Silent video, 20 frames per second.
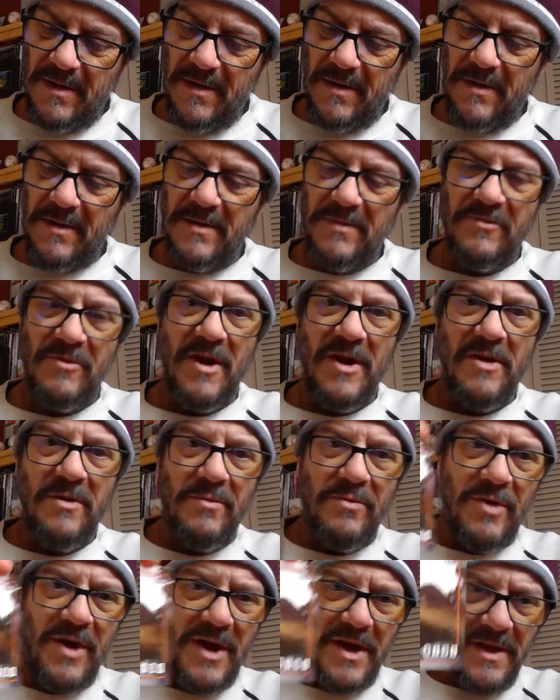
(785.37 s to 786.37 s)
on
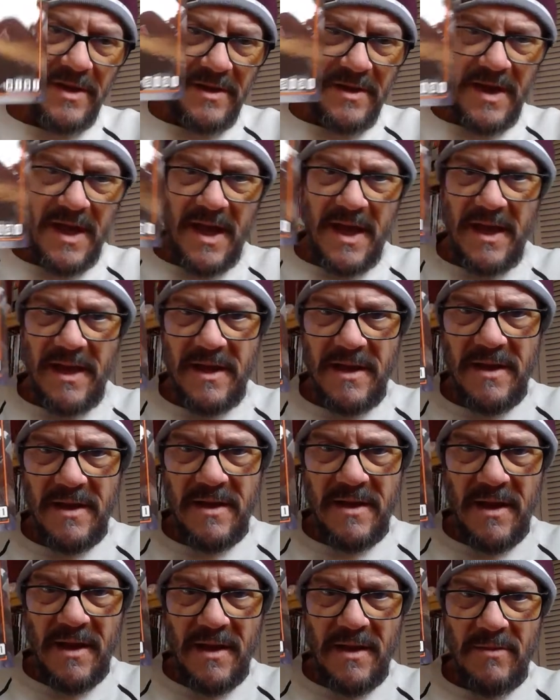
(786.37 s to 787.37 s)
record-breaking day
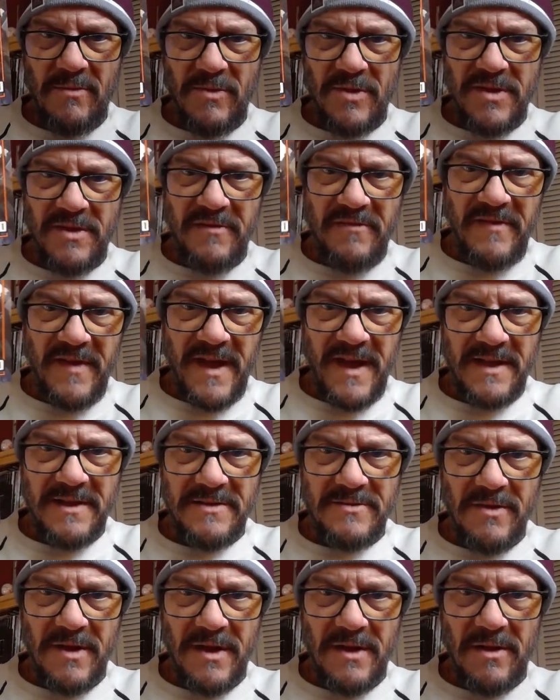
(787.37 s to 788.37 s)
with the
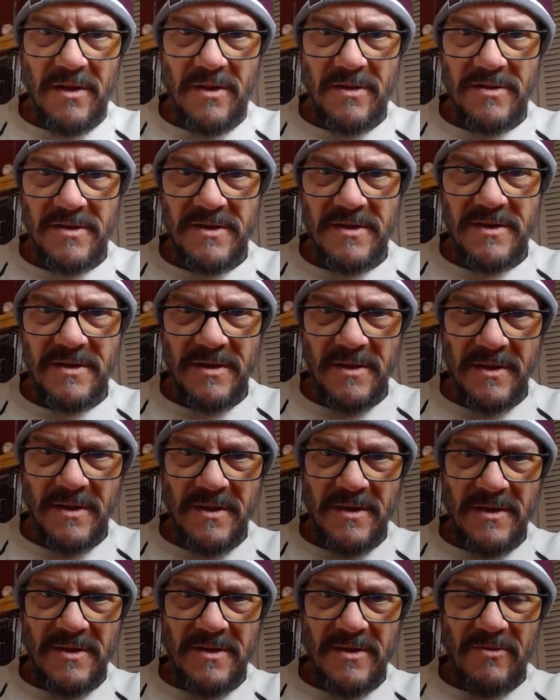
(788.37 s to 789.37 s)
fans right along
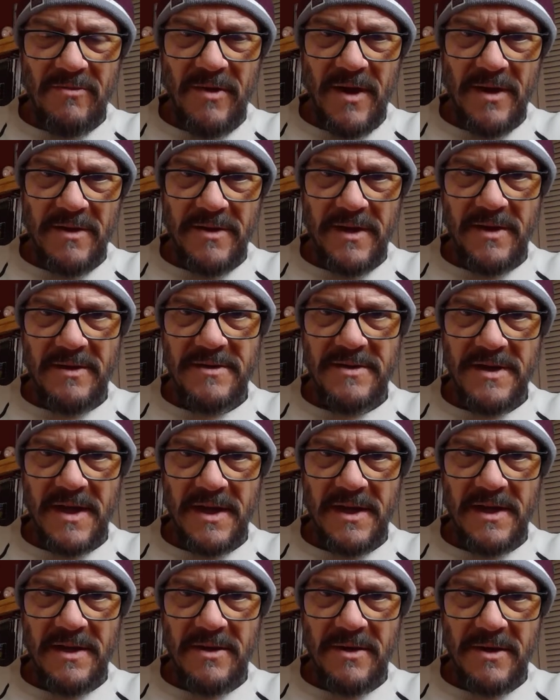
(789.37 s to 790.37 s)
the rail there,
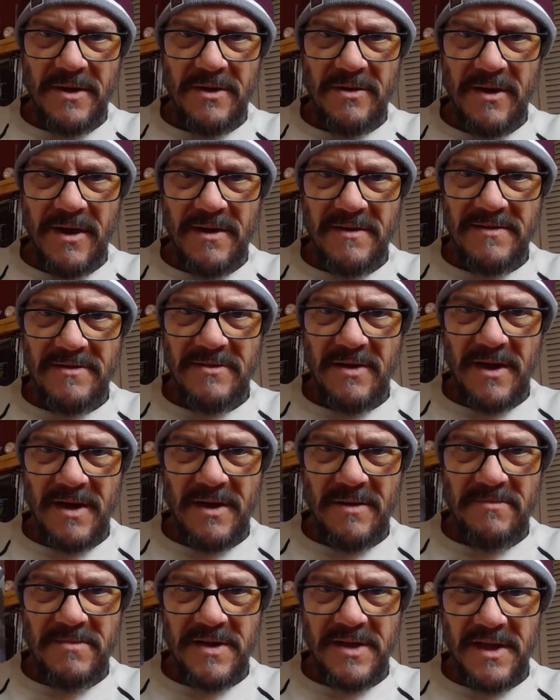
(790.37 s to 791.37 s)
signing autographs right
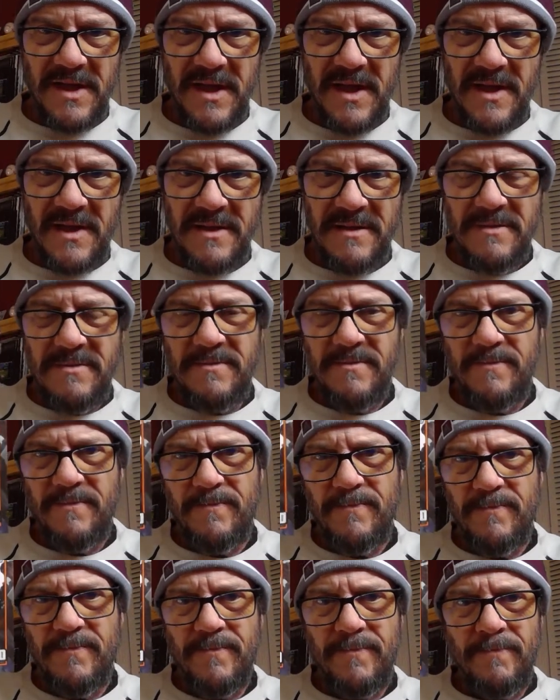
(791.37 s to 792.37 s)
up to the end.
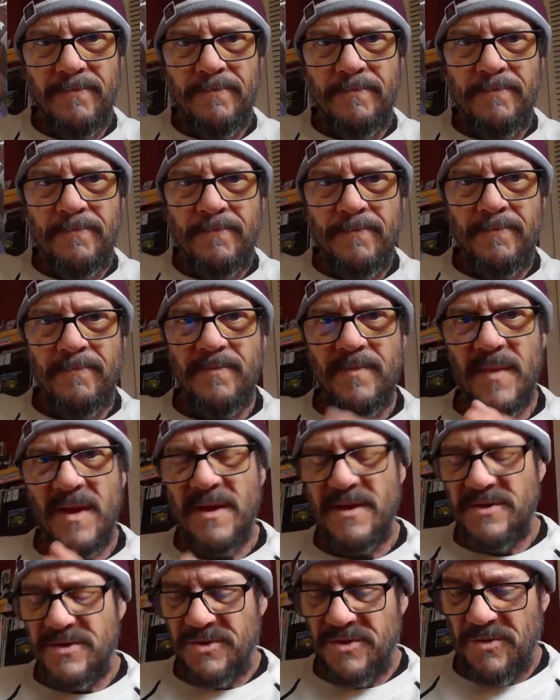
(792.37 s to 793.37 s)

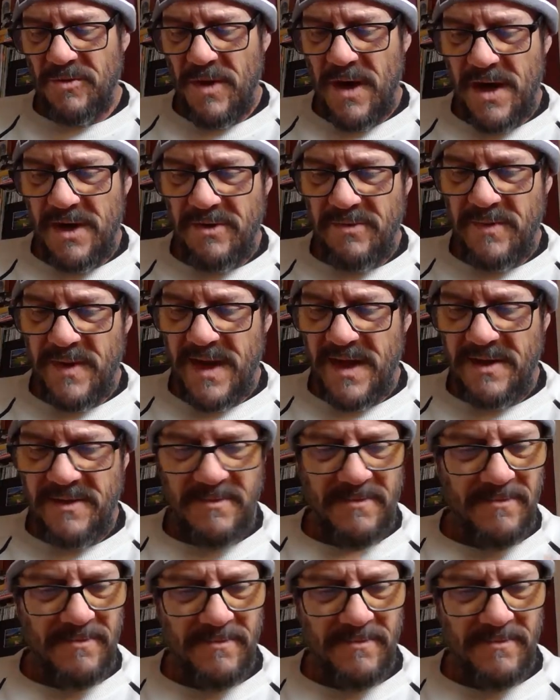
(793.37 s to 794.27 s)
True Iron Man.